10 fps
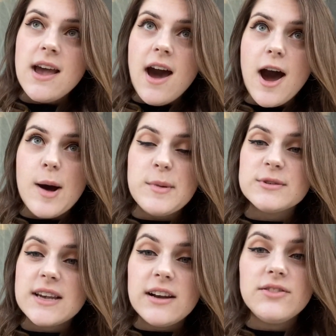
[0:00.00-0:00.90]
It
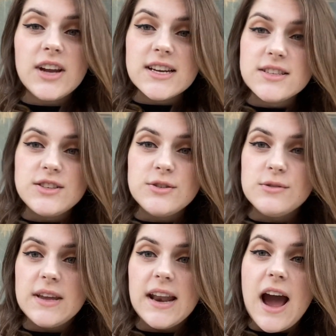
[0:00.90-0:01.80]
was kind of nice to
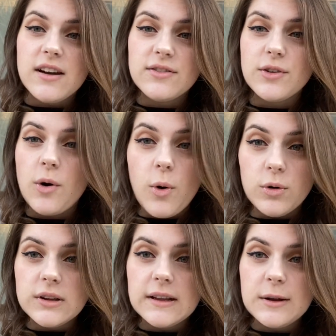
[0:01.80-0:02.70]
get out of the
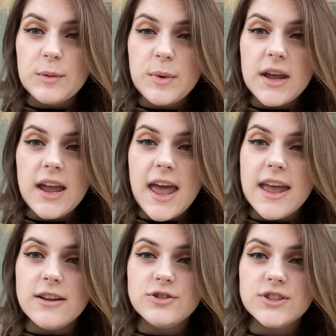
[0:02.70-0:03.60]
cold a little bit
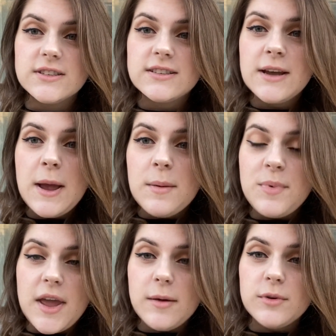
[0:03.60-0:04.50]
and just
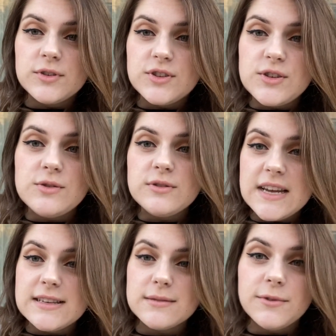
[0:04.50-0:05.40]
be able to
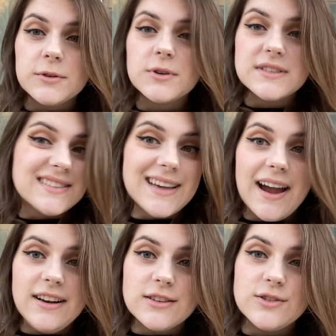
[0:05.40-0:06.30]
take some photos
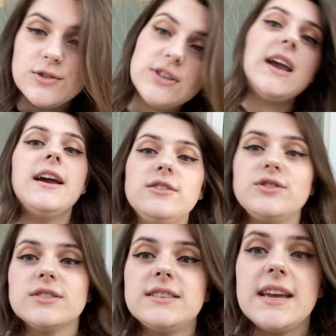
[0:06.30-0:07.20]
inside, because usually I
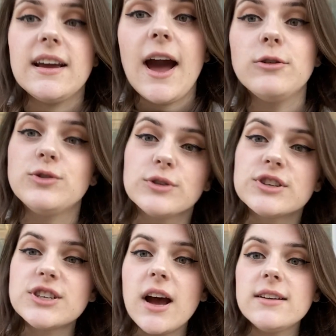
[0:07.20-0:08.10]
just take outdoor
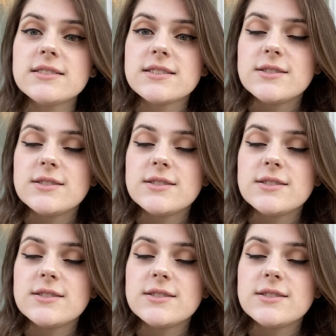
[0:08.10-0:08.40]
shots.